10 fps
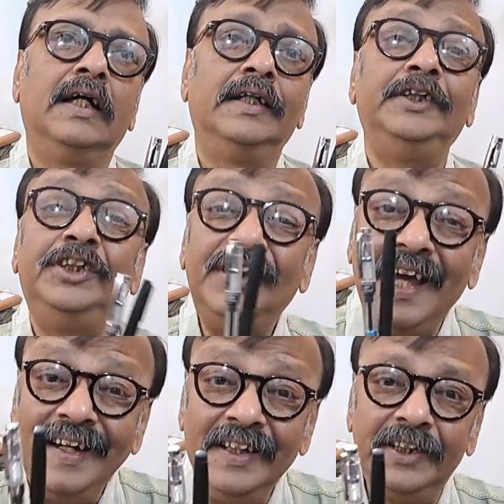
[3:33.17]
uh,
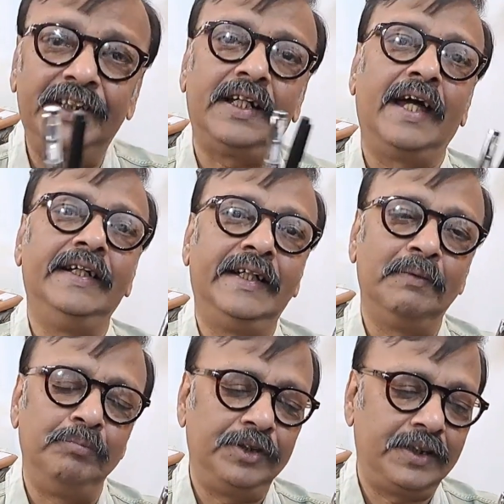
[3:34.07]
cherished
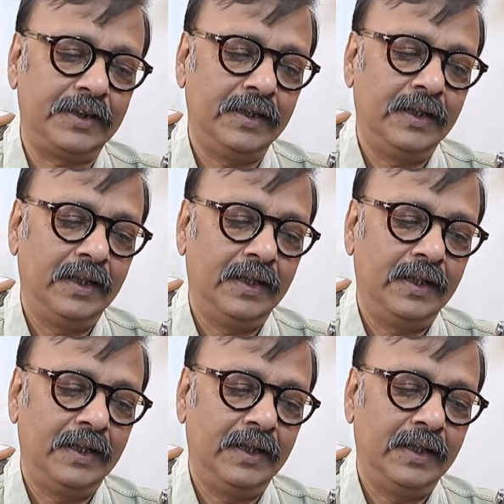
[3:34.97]
items.